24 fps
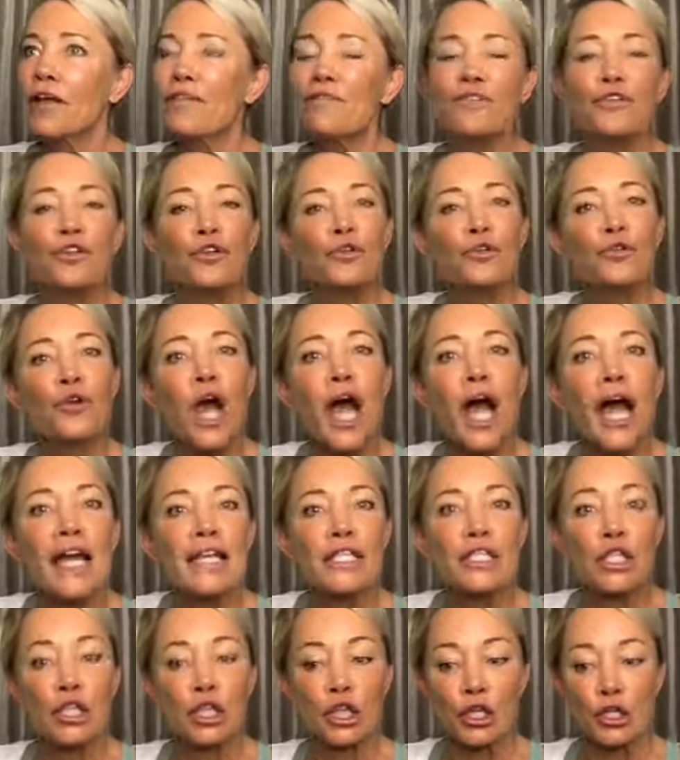you
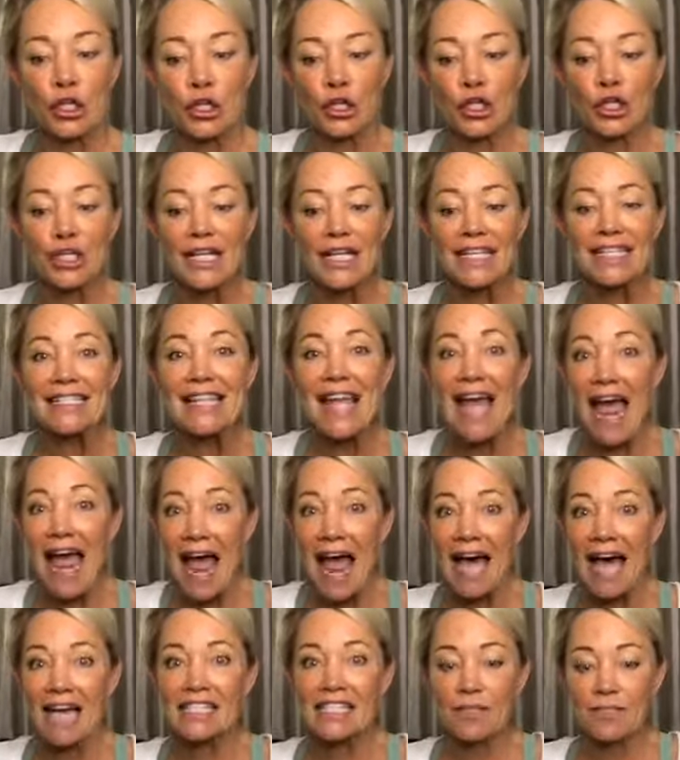guys learned to
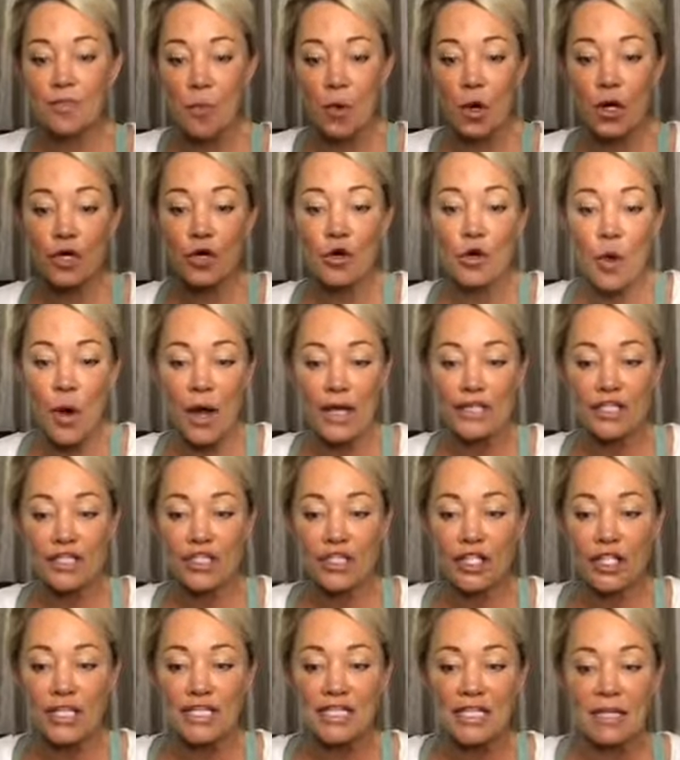ask more
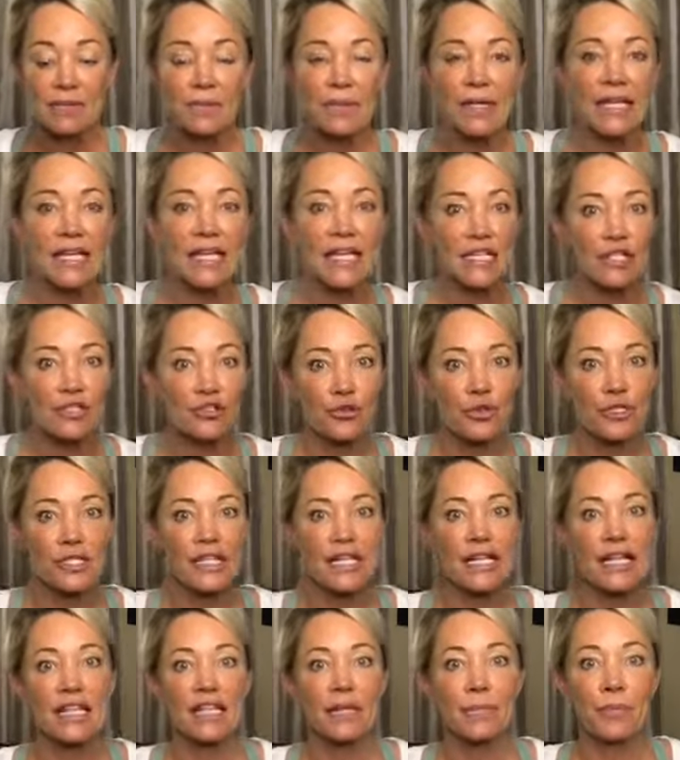questions and be
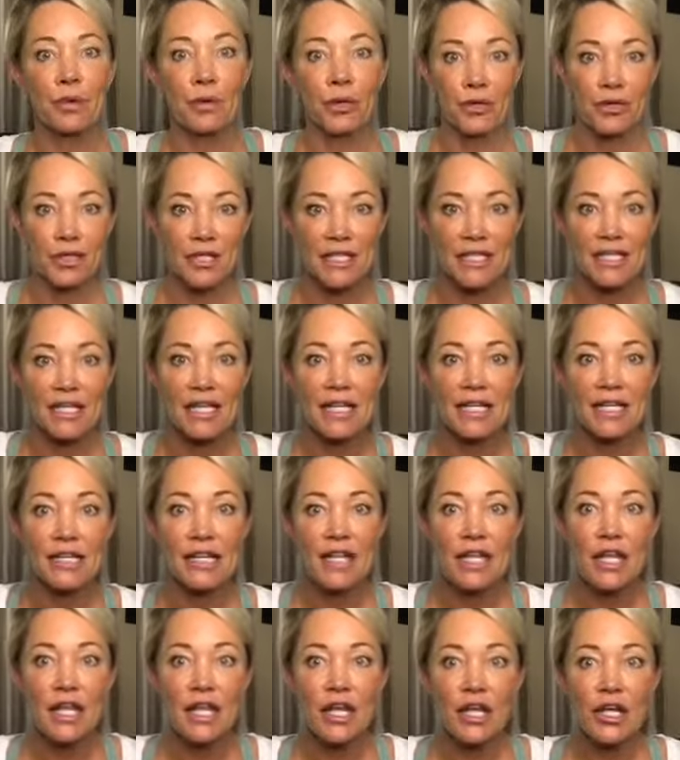interested in the person,
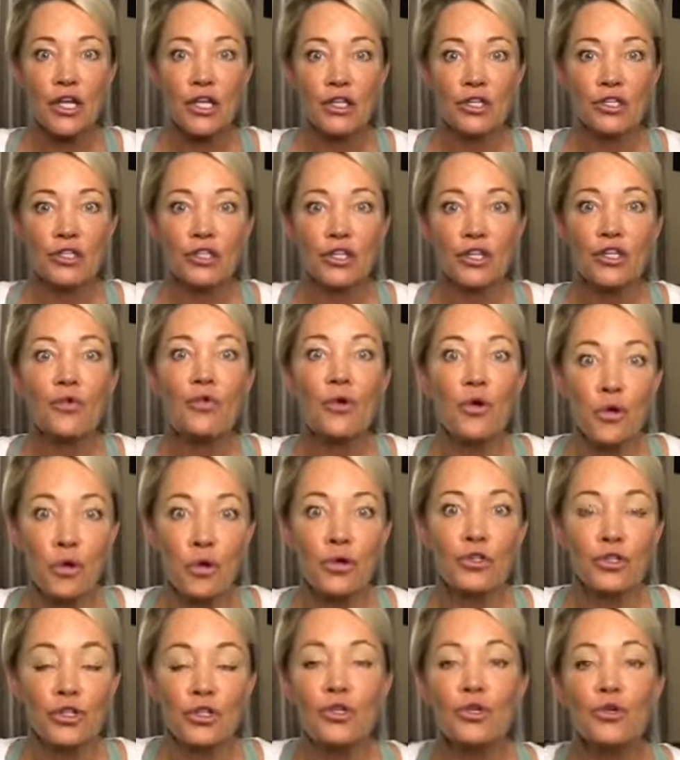you
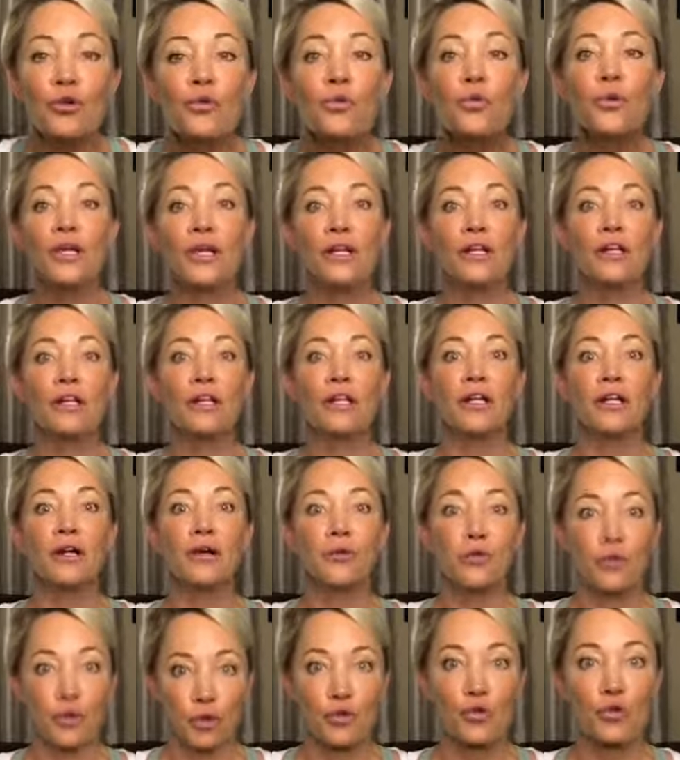will
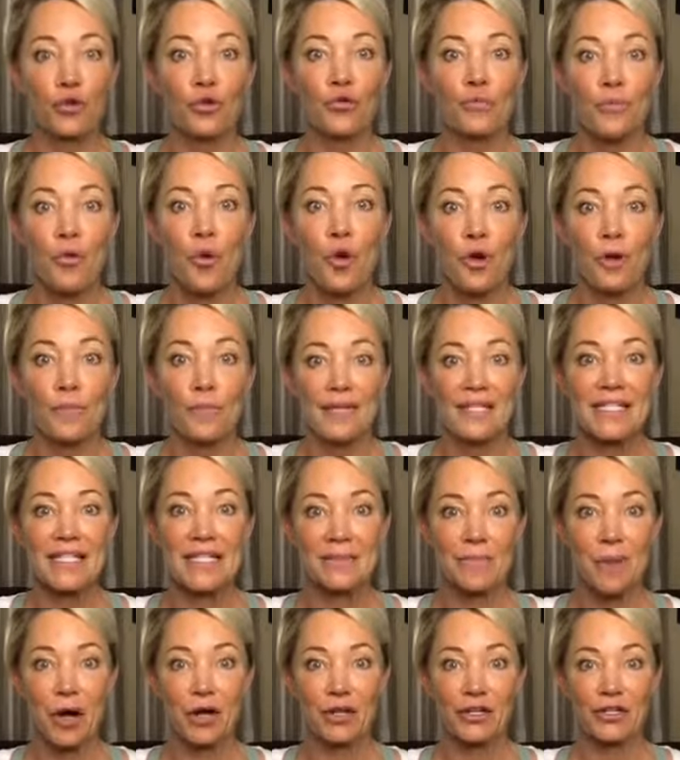recruit more business
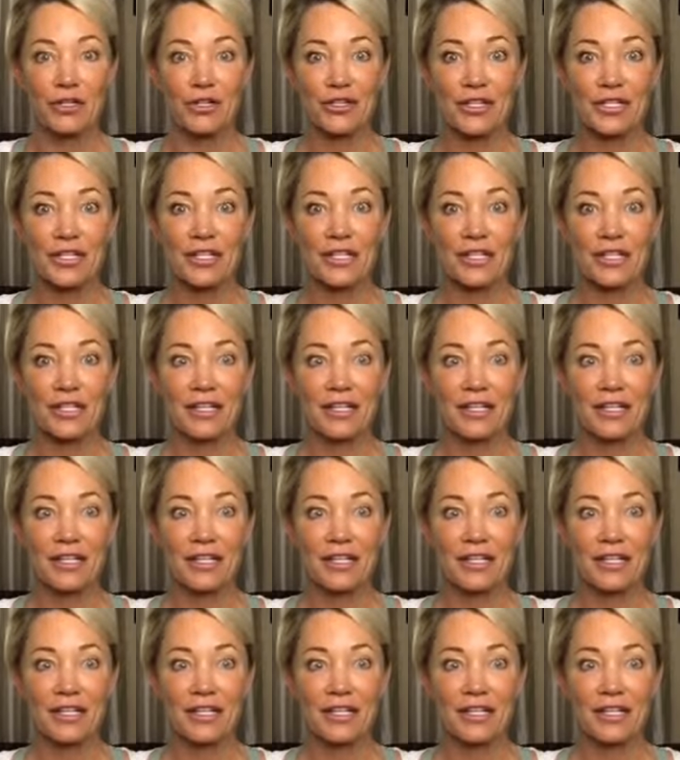partners,